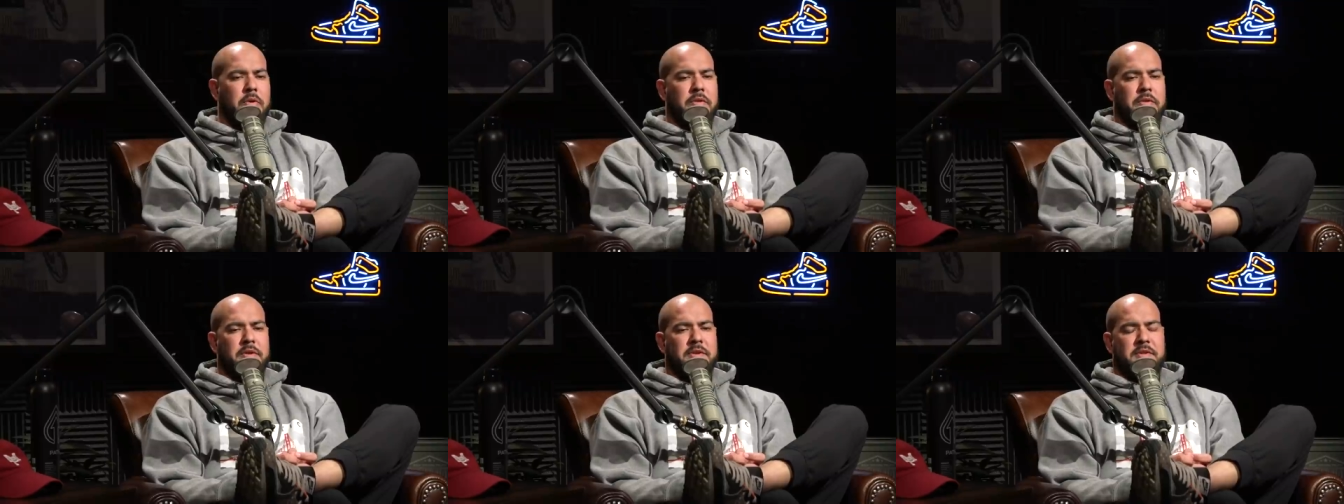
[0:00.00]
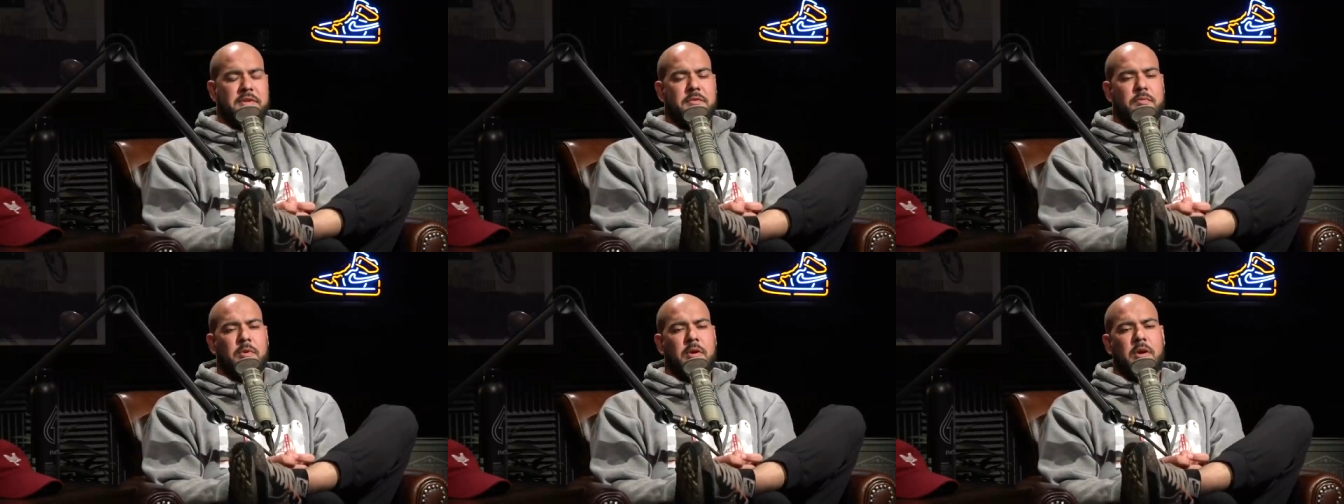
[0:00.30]

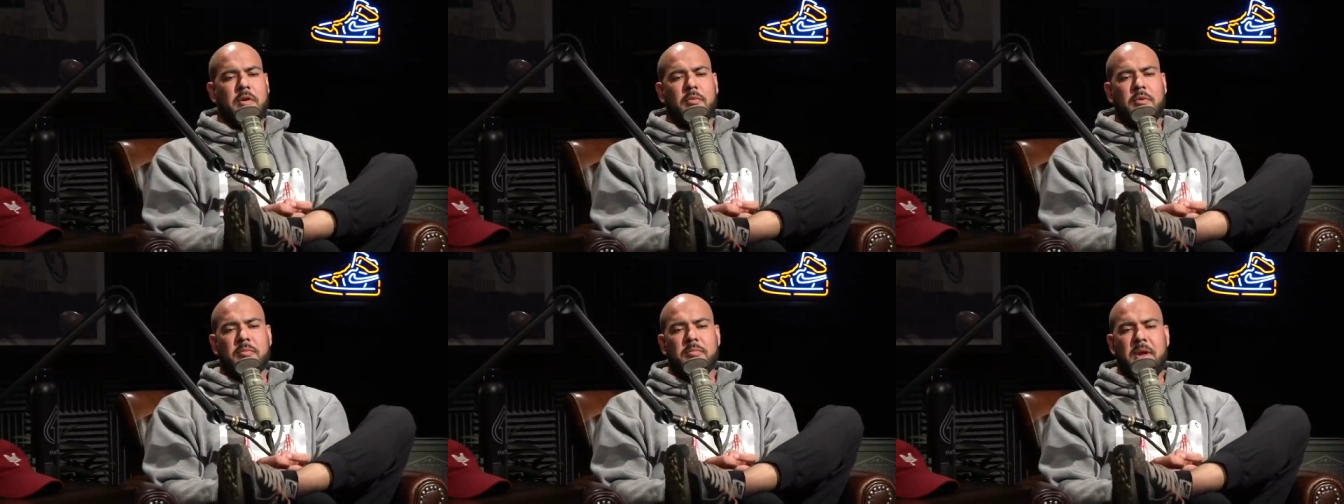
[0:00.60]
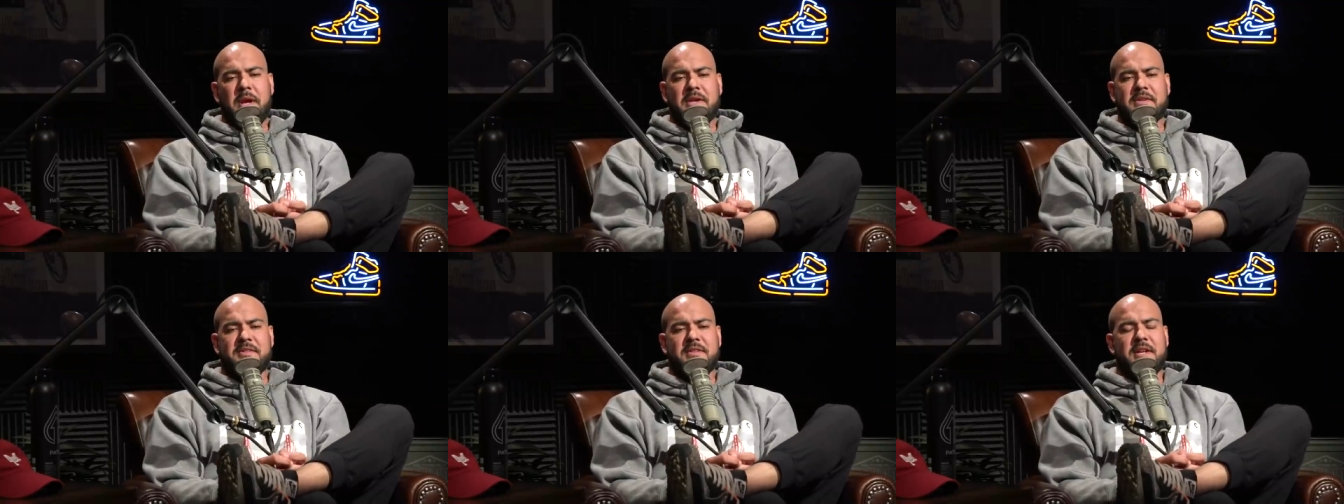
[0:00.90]
this is where it would
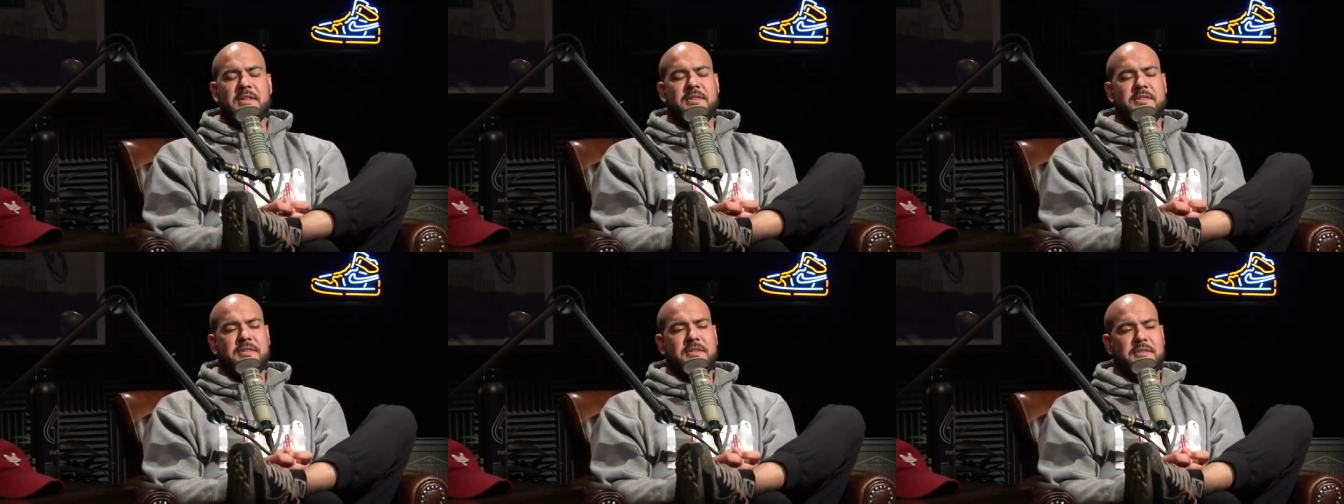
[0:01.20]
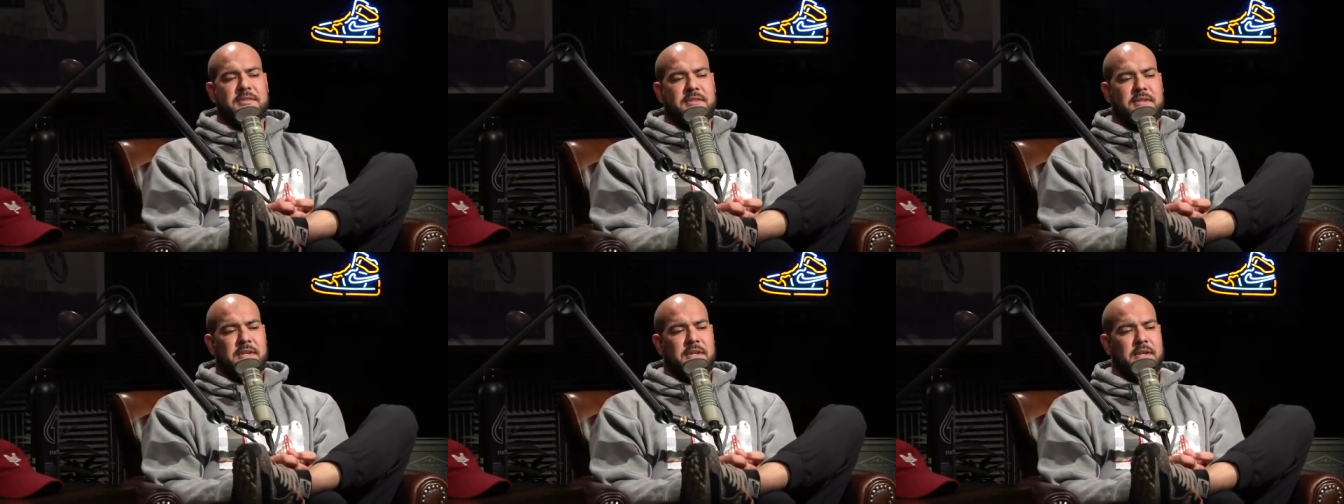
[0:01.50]
make sense
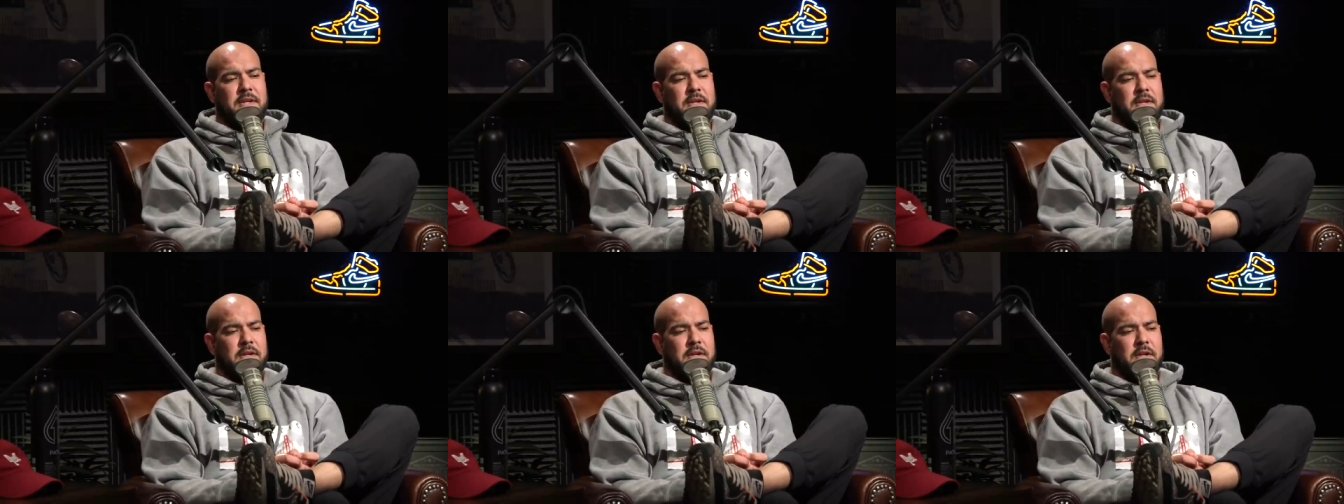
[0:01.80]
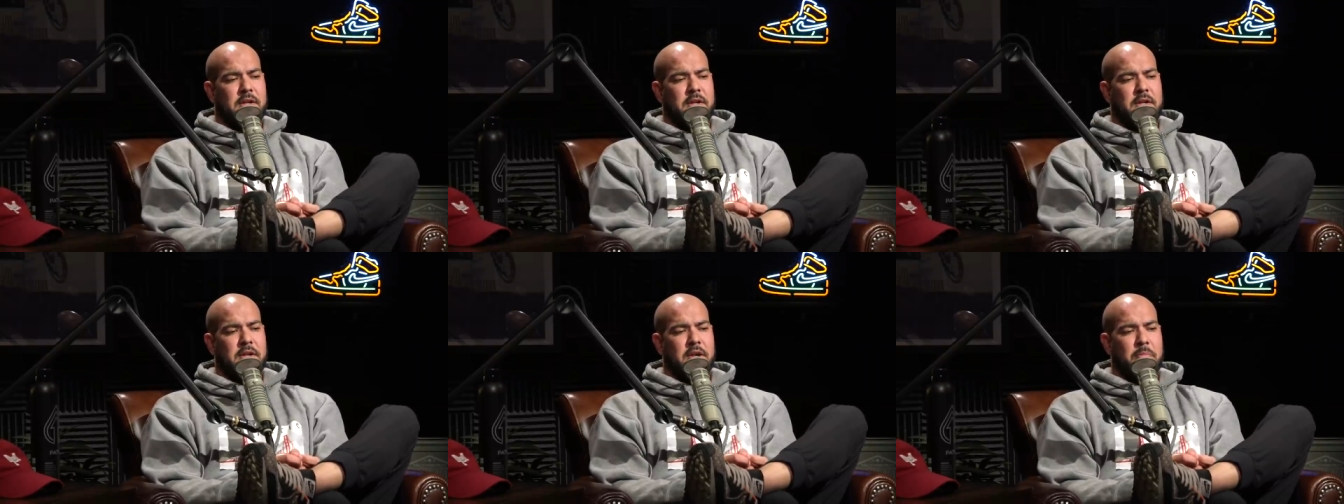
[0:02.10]
to see
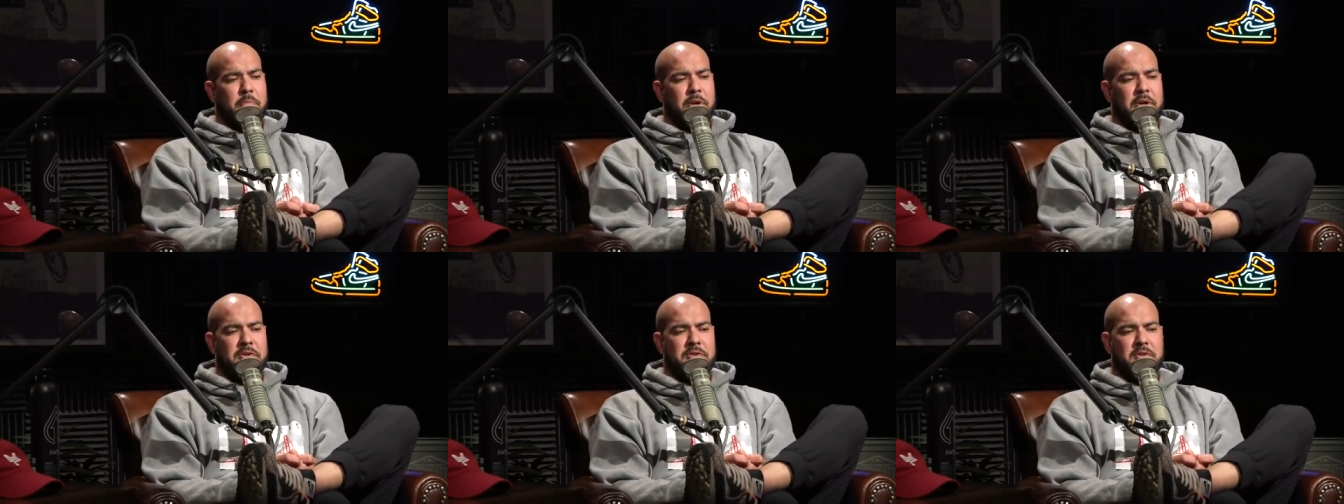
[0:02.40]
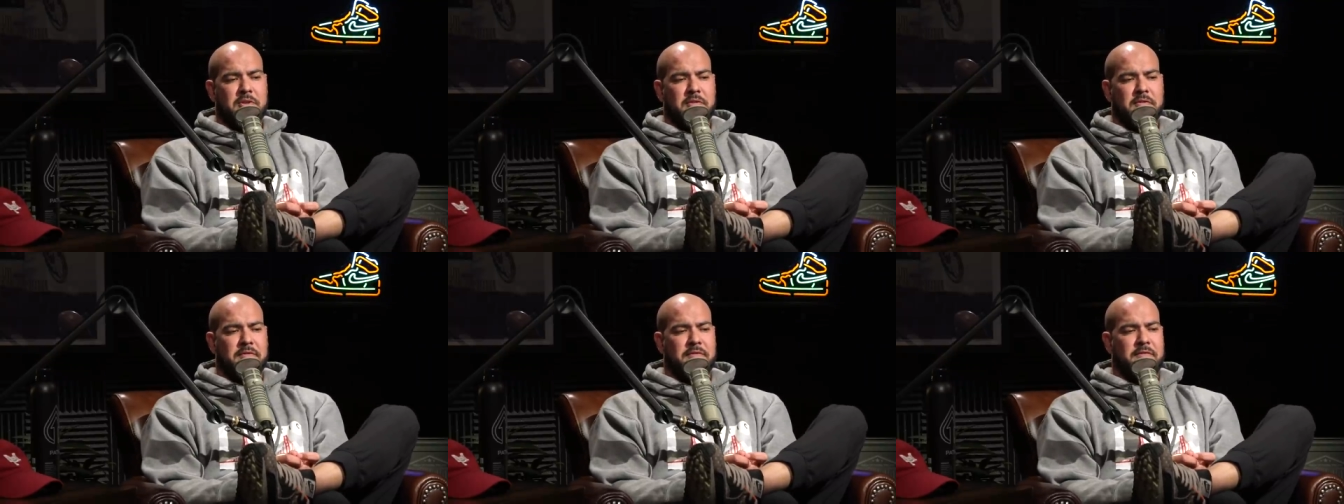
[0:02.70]
a
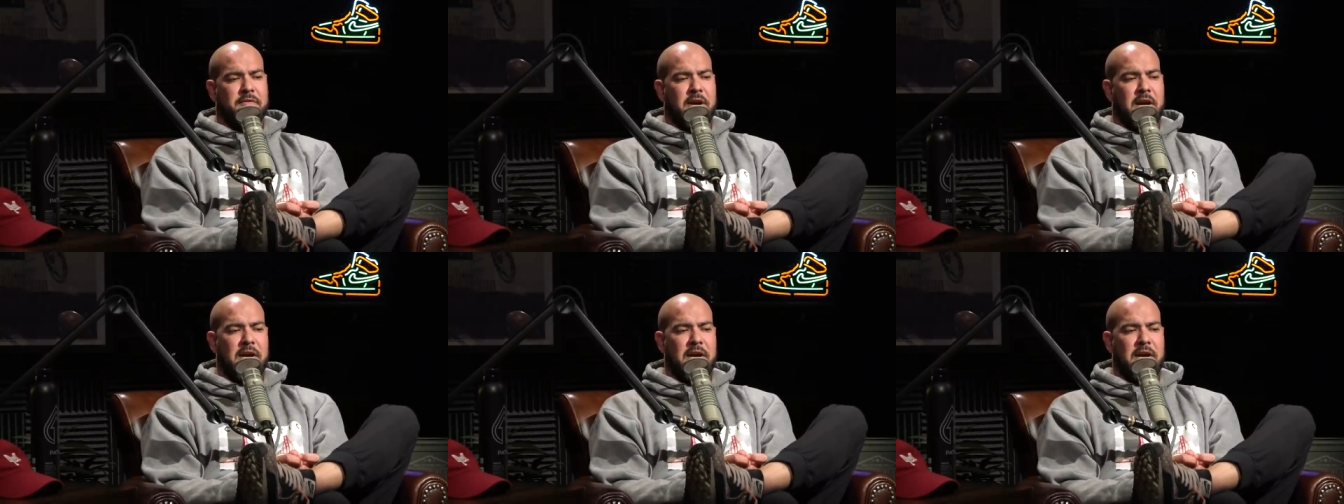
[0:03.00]
bunch of